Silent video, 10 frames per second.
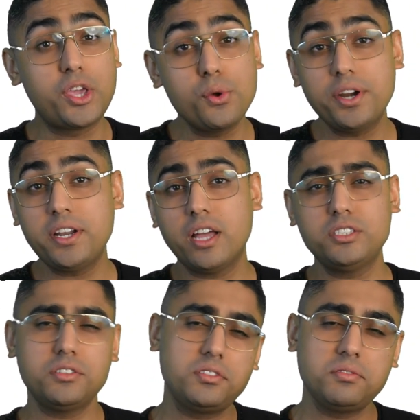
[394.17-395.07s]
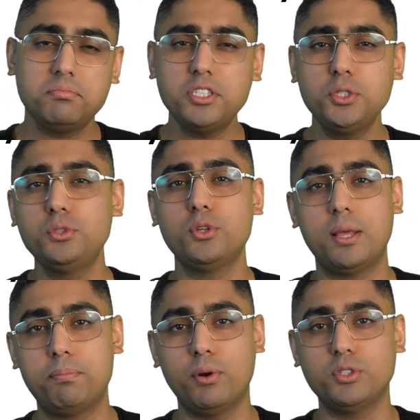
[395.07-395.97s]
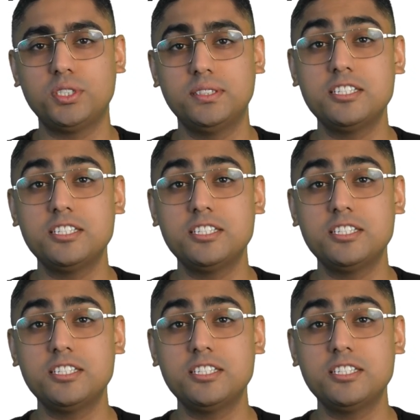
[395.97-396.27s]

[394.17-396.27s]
curettage is the usual approach.